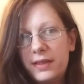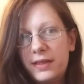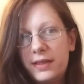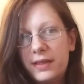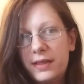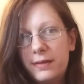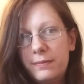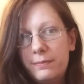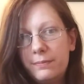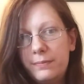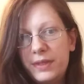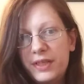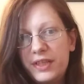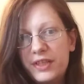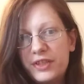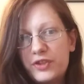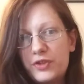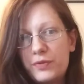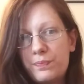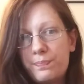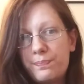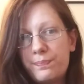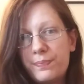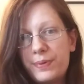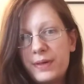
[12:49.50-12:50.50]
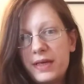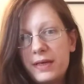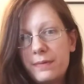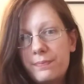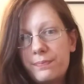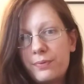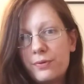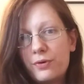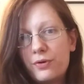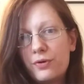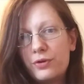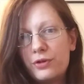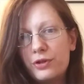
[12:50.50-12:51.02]
It means
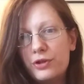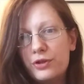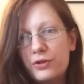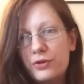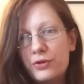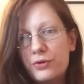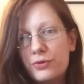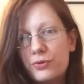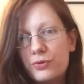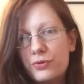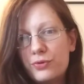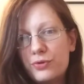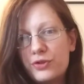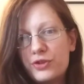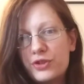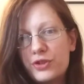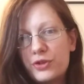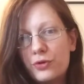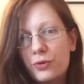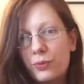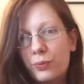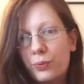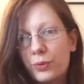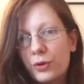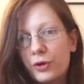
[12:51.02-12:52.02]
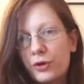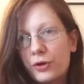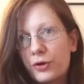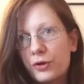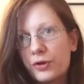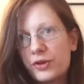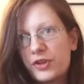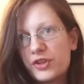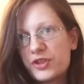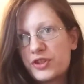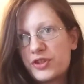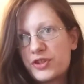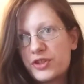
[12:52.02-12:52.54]
people use the
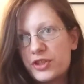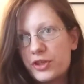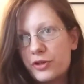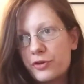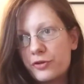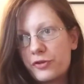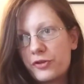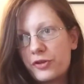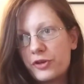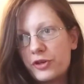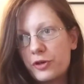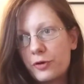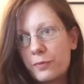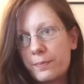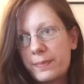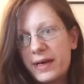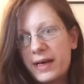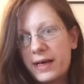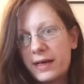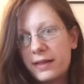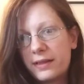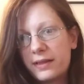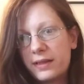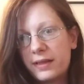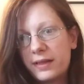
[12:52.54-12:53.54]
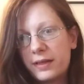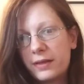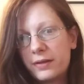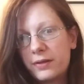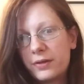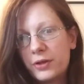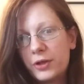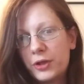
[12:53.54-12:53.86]
word sociopathy,